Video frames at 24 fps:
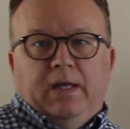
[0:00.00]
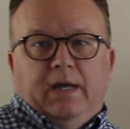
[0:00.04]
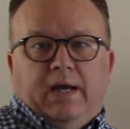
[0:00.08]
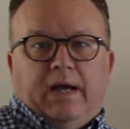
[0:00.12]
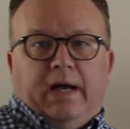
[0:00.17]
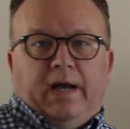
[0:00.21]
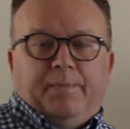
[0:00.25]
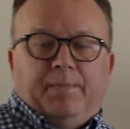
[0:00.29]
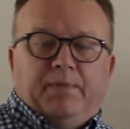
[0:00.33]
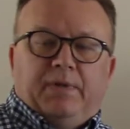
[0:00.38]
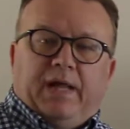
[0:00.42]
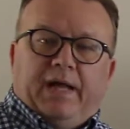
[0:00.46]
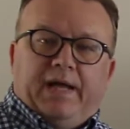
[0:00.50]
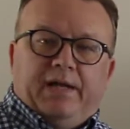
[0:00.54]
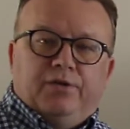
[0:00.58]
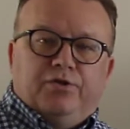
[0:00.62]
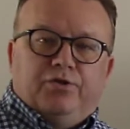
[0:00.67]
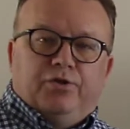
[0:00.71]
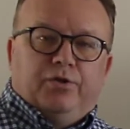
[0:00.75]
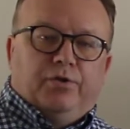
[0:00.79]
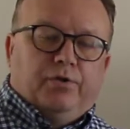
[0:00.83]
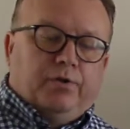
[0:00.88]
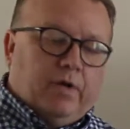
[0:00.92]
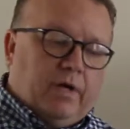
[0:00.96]
I'm
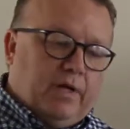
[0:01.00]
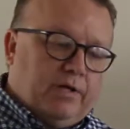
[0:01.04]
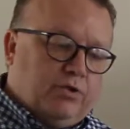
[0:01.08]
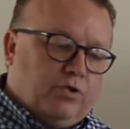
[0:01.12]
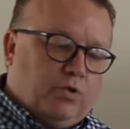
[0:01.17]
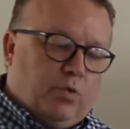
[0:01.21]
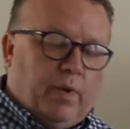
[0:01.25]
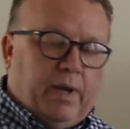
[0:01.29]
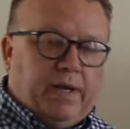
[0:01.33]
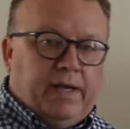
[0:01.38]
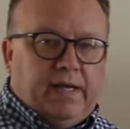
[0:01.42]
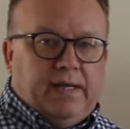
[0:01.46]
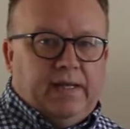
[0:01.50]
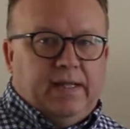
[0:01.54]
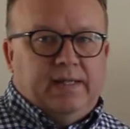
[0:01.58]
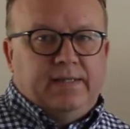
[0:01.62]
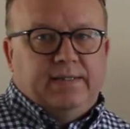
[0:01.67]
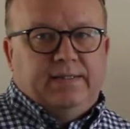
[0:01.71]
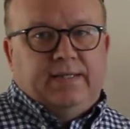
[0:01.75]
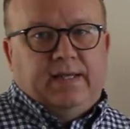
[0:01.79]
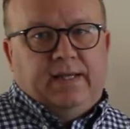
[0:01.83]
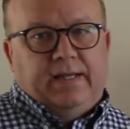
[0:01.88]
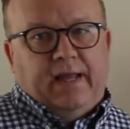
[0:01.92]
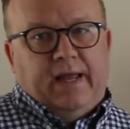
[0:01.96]
glad you're joining
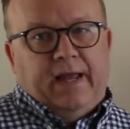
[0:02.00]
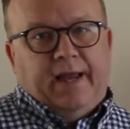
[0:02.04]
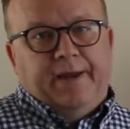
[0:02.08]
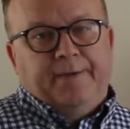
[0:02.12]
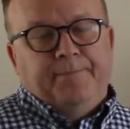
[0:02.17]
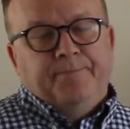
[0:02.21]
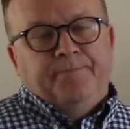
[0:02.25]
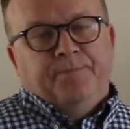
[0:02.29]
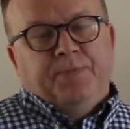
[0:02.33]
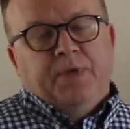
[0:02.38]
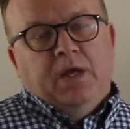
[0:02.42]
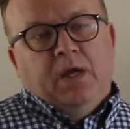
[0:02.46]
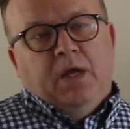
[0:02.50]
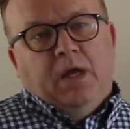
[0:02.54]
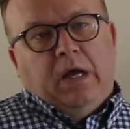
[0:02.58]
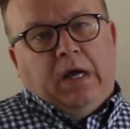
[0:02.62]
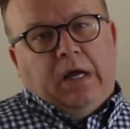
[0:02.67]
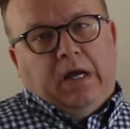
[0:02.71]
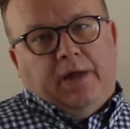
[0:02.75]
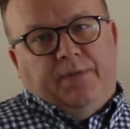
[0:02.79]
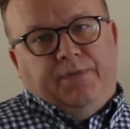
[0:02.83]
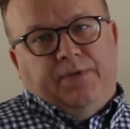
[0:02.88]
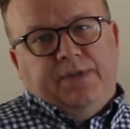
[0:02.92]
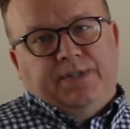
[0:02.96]
in today.
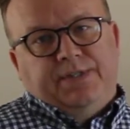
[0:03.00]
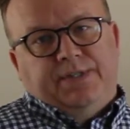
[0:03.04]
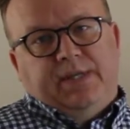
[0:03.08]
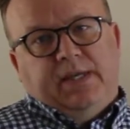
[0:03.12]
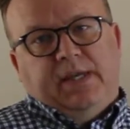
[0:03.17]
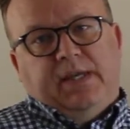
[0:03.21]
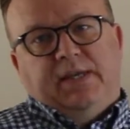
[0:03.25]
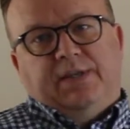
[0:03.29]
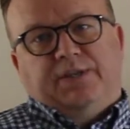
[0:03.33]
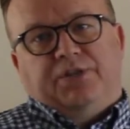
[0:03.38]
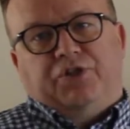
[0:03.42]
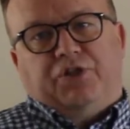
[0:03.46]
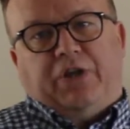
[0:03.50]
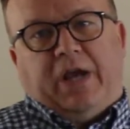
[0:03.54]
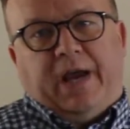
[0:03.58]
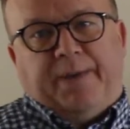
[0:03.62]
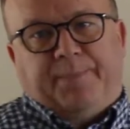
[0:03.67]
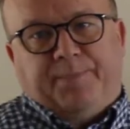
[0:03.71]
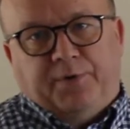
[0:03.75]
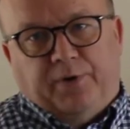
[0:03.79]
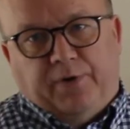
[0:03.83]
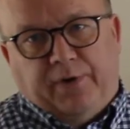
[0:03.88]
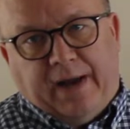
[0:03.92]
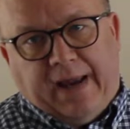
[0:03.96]
This is
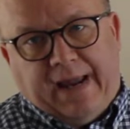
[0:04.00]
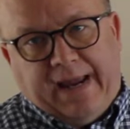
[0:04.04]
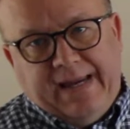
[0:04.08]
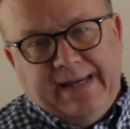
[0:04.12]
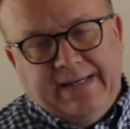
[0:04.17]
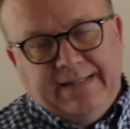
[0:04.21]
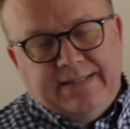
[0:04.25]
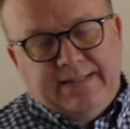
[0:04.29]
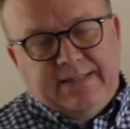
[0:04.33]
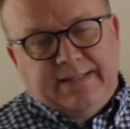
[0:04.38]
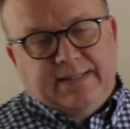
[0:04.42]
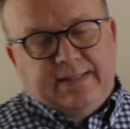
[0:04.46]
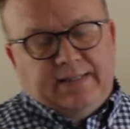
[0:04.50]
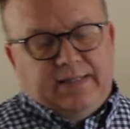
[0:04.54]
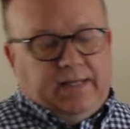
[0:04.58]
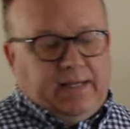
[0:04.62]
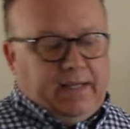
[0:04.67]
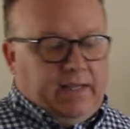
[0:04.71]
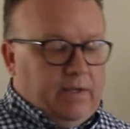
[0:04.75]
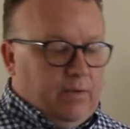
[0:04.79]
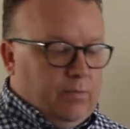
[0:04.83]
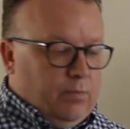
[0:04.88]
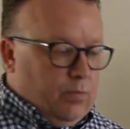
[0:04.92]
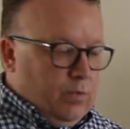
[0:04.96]
Chapter 8,
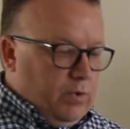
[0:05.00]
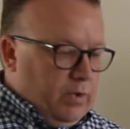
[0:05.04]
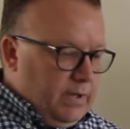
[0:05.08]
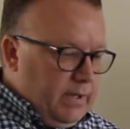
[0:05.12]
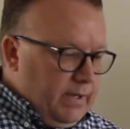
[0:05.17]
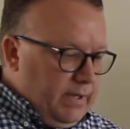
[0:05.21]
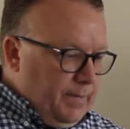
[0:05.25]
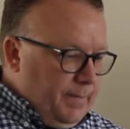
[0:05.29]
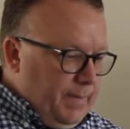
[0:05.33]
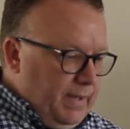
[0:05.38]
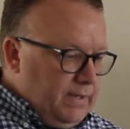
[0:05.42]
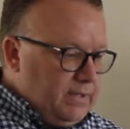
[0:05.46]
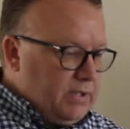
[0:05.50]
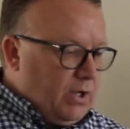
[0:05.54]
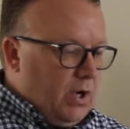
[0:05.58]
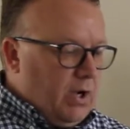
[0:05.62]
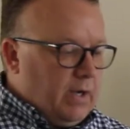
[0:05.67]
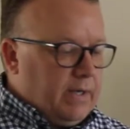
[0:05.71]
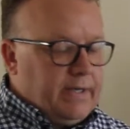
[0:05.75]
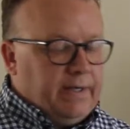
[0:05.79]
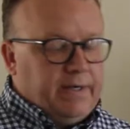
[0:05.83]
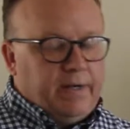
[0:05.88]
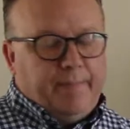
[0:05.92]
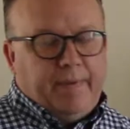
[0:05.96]
and we're going to be
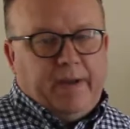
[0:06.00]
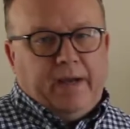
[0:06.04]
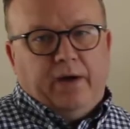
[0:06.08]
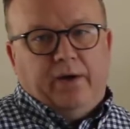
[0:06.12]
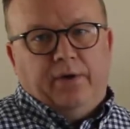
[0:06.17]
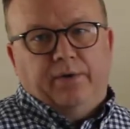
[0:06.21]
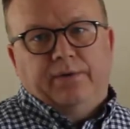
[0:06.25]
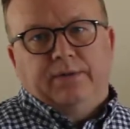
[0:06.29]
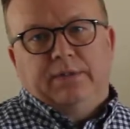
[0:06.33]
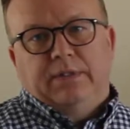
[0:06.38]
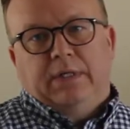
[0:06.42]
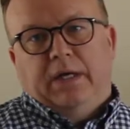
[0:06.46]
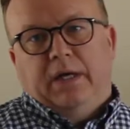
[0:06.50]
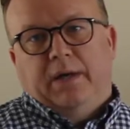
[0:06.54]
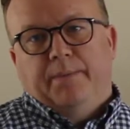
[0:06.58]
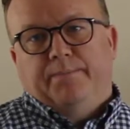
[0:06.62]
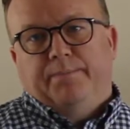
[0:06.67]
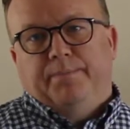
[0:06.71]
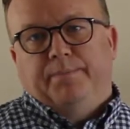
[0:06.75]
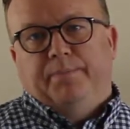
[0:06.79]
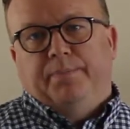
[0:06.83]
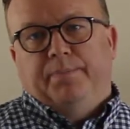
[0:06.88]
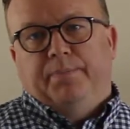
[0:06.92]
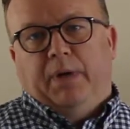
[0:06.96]
talking
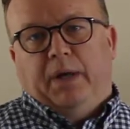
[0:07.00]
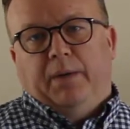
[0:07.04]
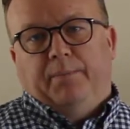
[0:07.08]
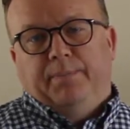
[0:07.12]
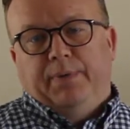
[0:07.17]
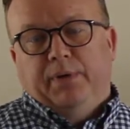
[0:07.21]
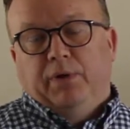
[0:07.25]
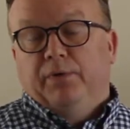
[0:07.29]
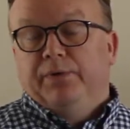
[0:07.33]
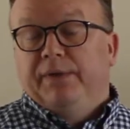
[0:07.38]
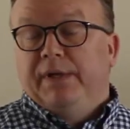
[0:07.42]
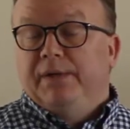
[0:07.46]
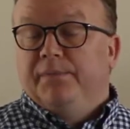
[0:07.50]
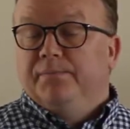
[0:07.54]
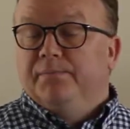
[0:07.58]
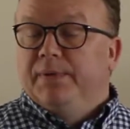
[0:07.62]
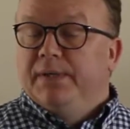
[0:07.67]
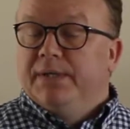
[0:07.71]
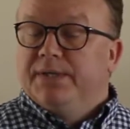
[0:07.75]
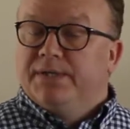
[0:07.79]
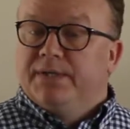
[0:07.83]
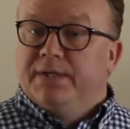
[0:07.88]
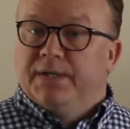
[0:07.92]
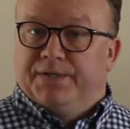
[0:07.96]
about building
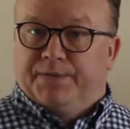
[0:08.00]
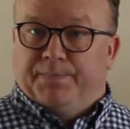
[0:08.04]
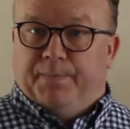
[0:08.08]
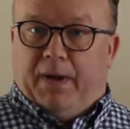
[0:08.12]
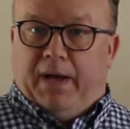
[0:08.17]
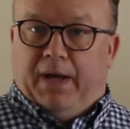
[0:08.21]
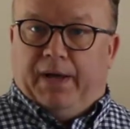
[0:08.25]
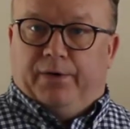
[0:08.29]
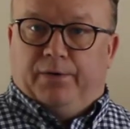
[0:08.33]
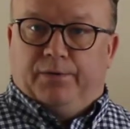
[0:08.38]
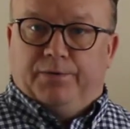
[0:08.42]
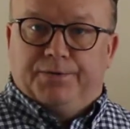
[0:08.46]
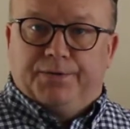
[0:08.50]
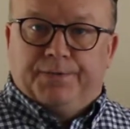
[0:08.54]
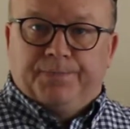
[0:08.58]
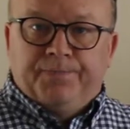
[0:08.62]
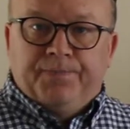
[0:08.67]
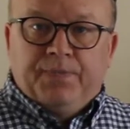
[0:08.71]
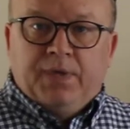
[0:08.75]
business models.